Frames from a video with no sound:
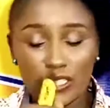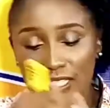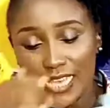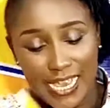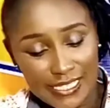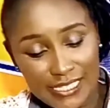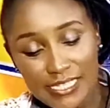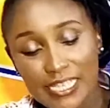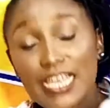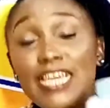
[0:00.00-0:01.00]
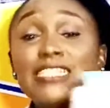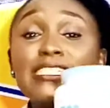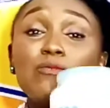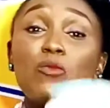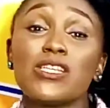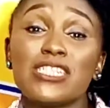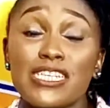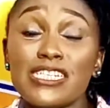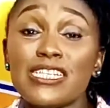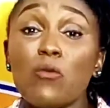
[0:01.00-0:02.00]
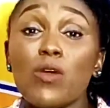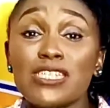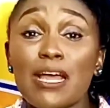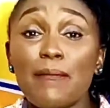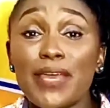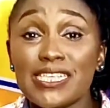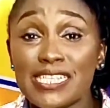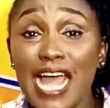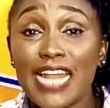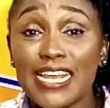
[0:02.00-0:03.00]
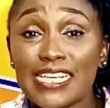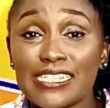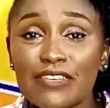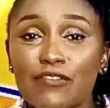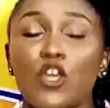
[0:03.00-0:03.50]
Yes, it's a water-based adhesive.